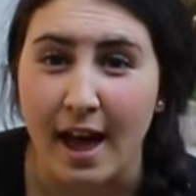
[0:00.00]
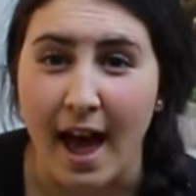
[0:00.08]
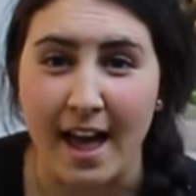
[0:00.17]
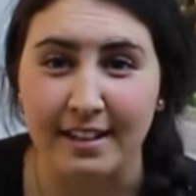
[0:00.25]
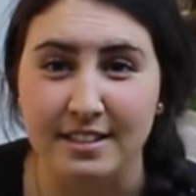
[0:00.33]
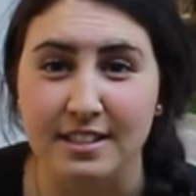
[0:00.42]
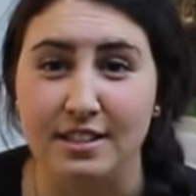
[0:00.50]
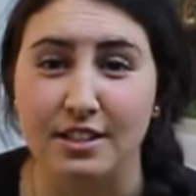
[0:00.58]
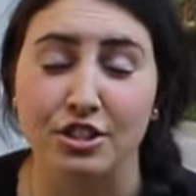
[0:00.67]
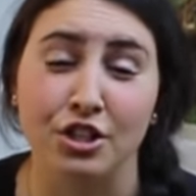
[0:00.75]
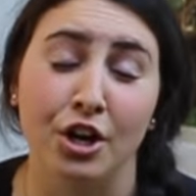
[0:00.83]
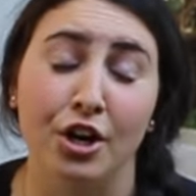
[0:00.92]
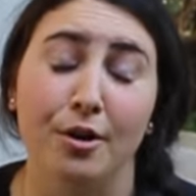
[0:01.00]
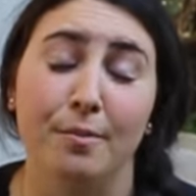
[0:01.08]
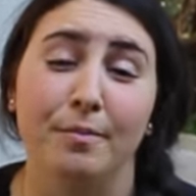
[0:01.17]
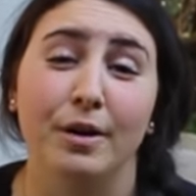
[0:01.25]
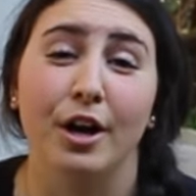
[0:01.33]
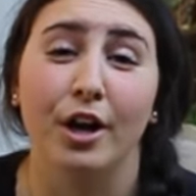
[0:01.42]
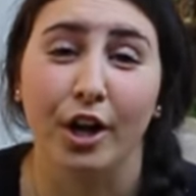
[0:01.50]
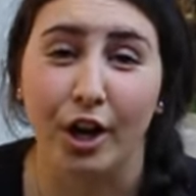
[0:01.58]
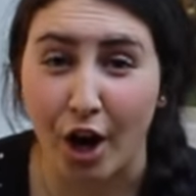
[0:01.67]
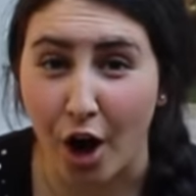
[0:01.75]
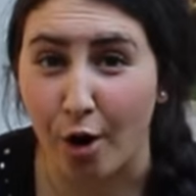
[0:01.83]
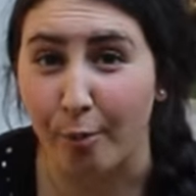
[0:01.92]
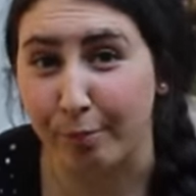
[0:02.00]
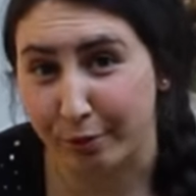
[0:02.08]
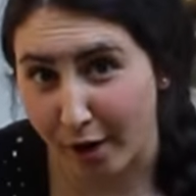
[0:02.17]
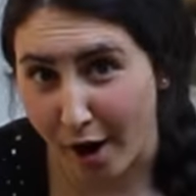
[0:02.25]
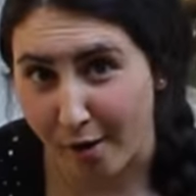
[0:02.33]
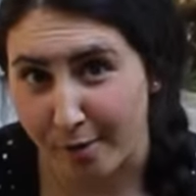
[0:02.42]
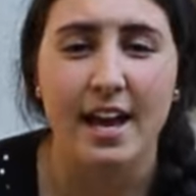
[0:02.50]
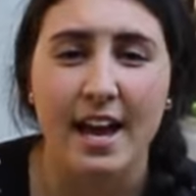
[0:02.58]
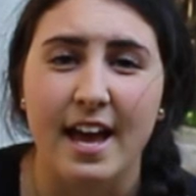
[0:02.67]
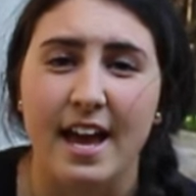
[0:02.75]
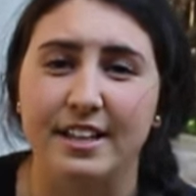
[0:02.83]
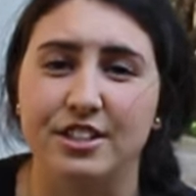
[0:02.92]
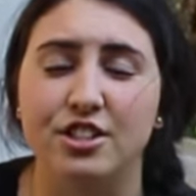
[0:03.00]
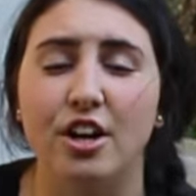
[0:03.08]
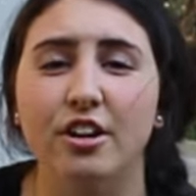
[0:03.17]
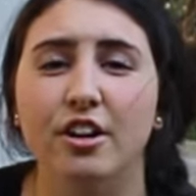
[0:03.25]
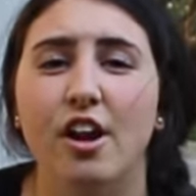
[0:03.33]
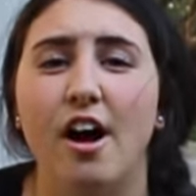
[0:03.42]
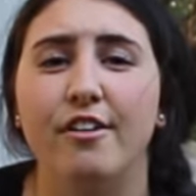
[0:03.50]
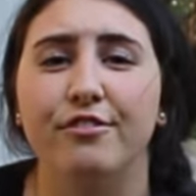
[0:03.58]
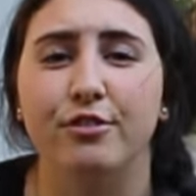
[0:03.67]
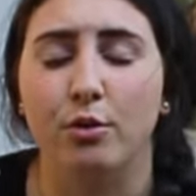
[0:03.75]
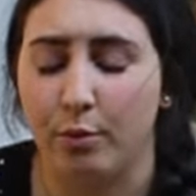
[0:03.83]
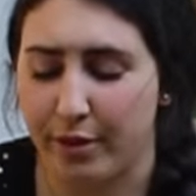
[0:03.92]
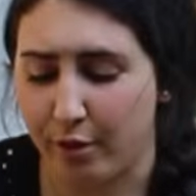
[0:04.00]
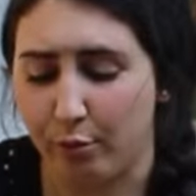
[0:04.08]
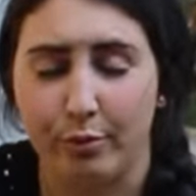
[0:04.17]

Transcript: hence the term GoPro. It started off with a